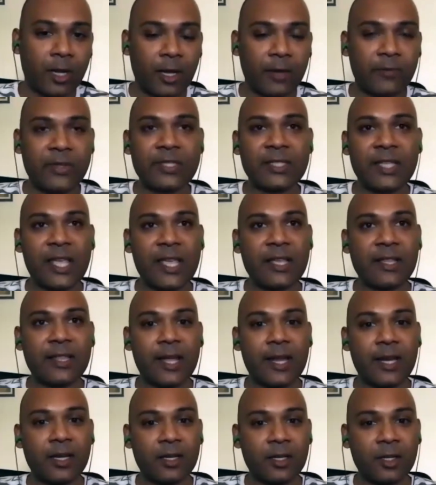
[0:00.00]
are we saying
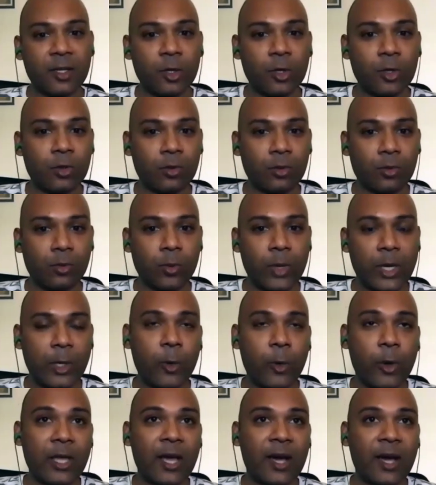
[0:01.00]
that, you know, we're
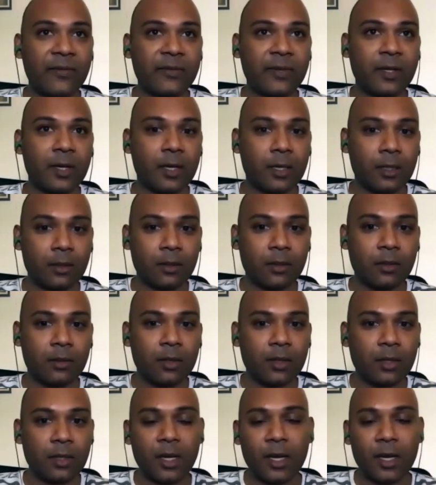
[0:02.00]
going after
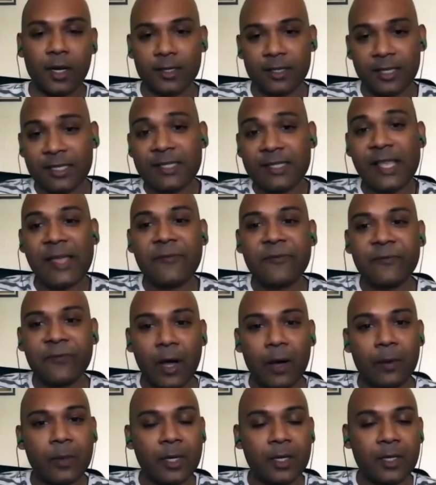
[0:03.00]
the same
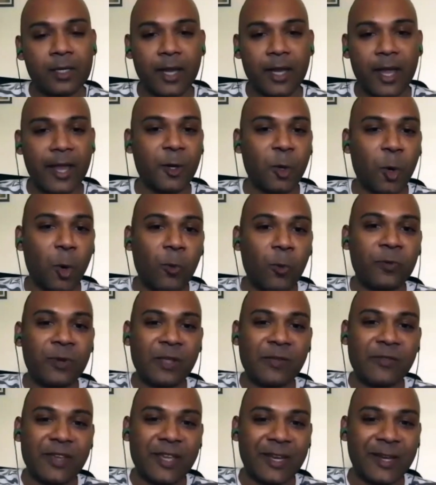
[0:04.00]
farmer, and
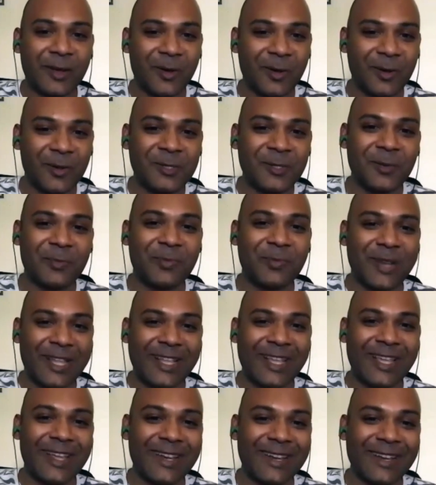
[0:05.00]
hopefully we can also
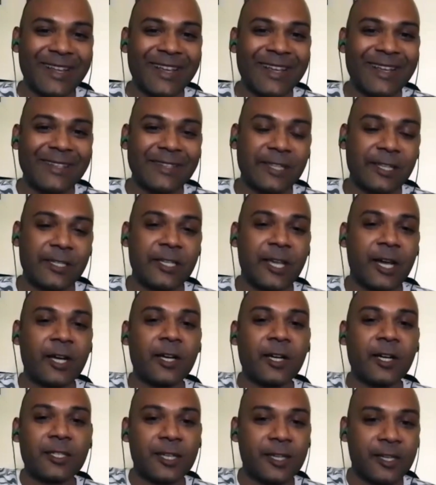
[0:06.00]
bring in the
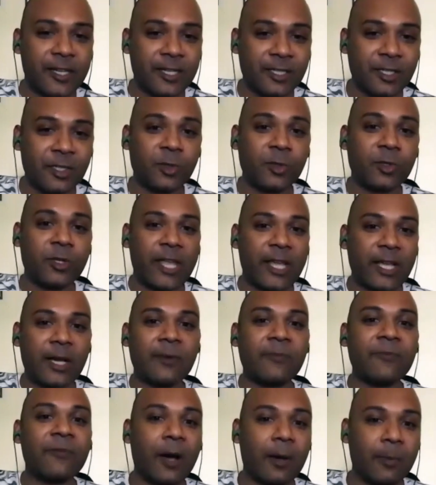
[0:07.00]
younger generation to take
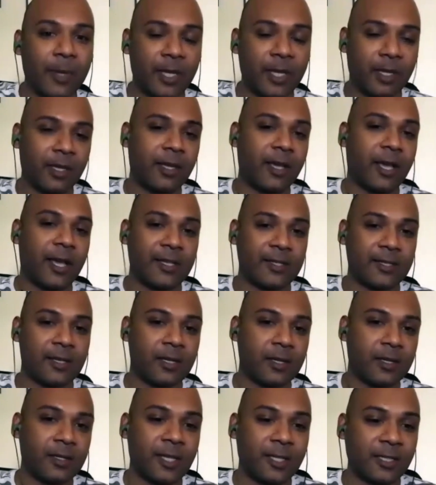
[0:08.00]
up farming as a
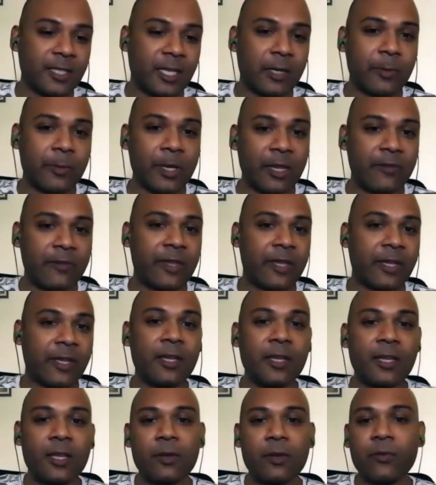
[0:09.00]
sustainable living,
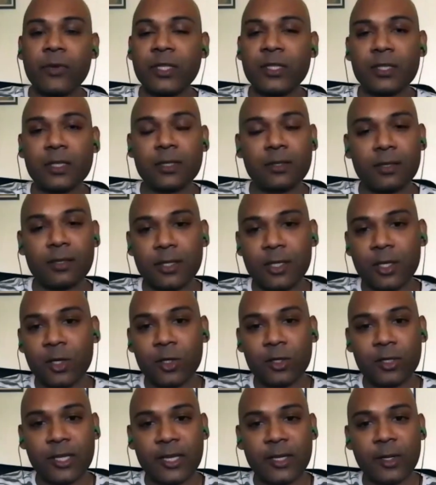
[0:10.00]
which, you
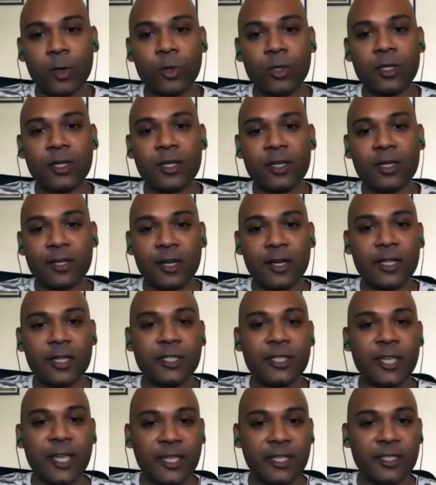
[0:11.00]
know, they don't really
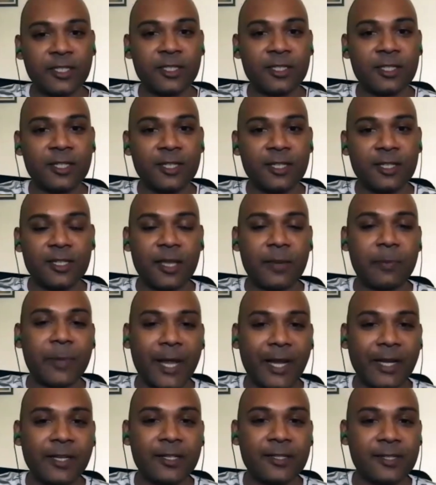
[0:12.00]
change their
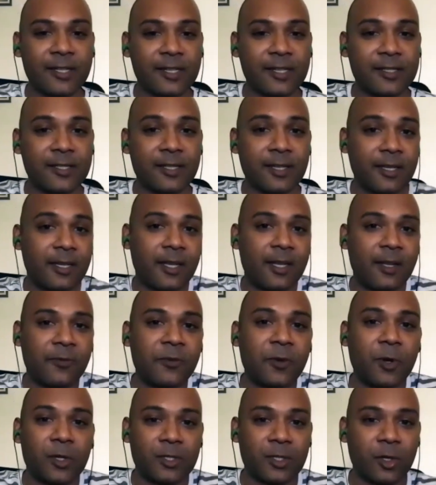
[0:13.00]
practices. And of
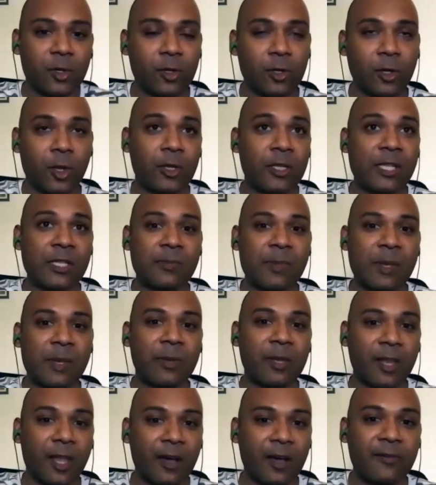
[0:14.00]
course, you know, a lot of these
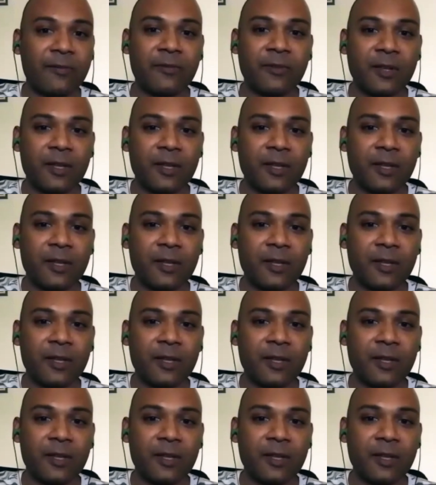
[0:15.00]
people love